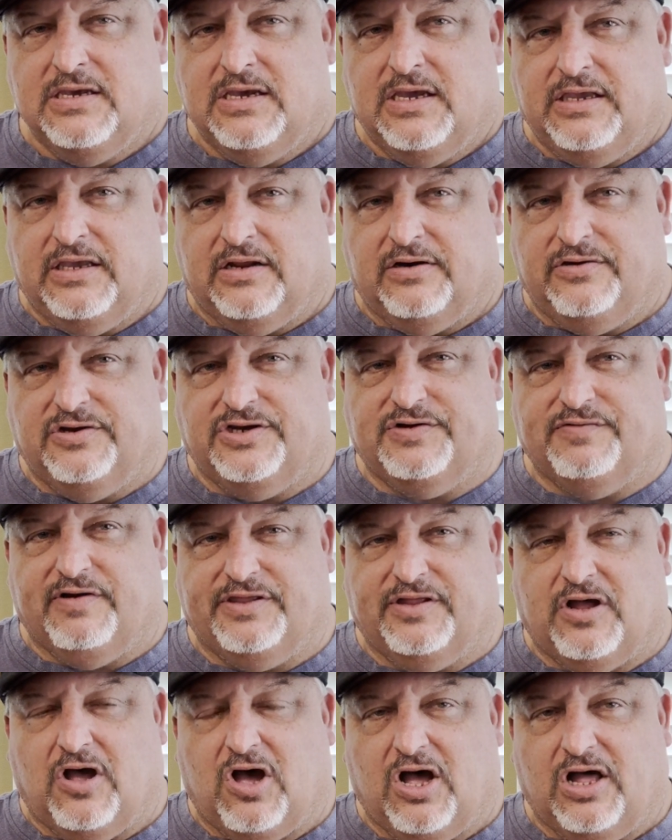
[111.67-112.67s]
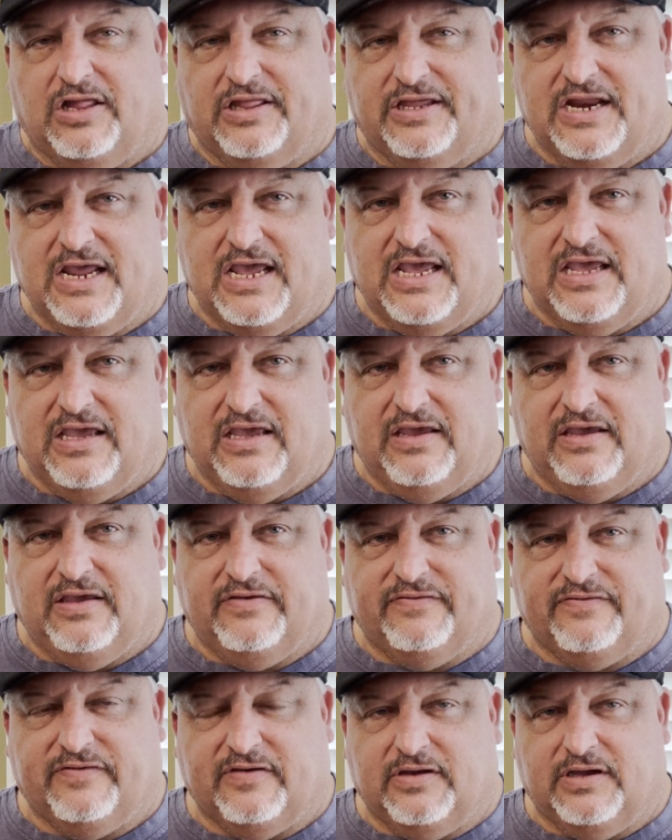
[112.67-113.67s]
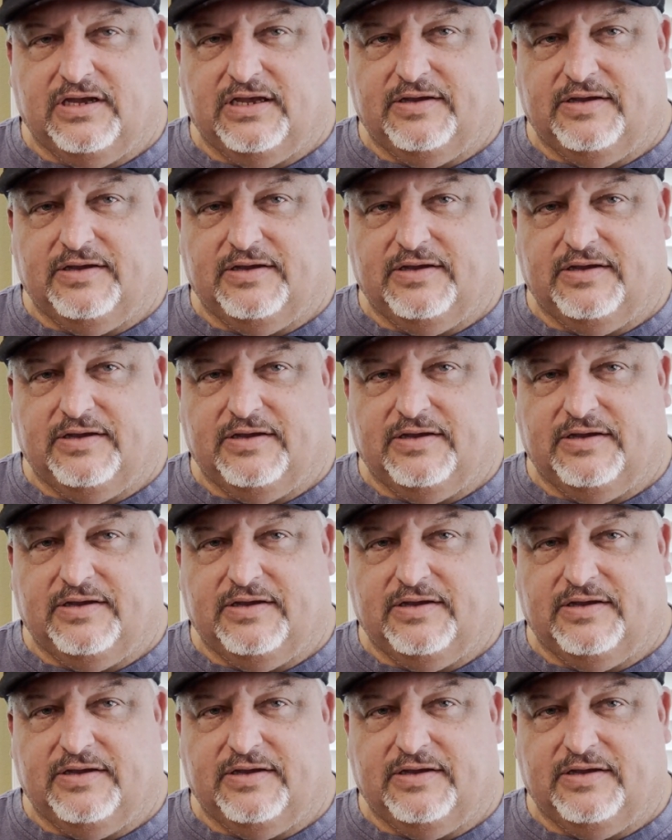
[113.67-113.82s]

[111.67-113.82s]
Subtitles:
usually around the holidays,